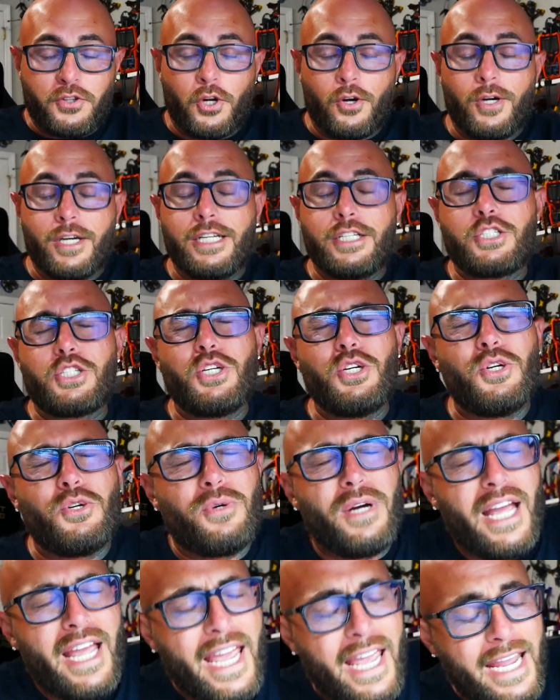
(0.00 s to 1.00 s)

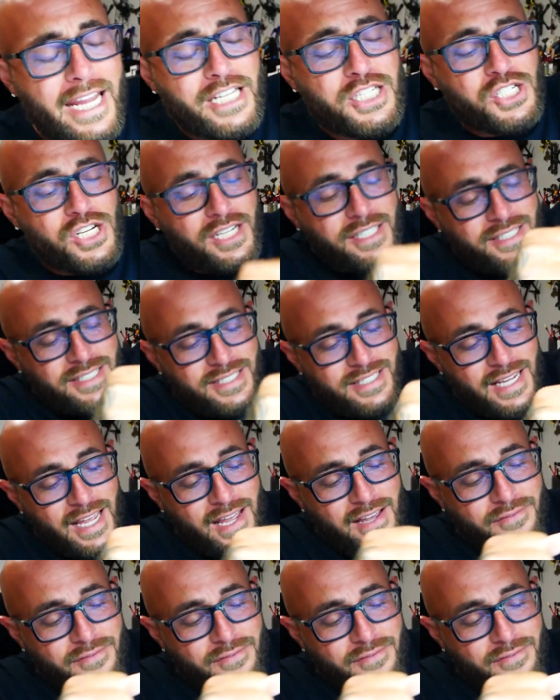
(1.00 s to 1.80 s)
32H7.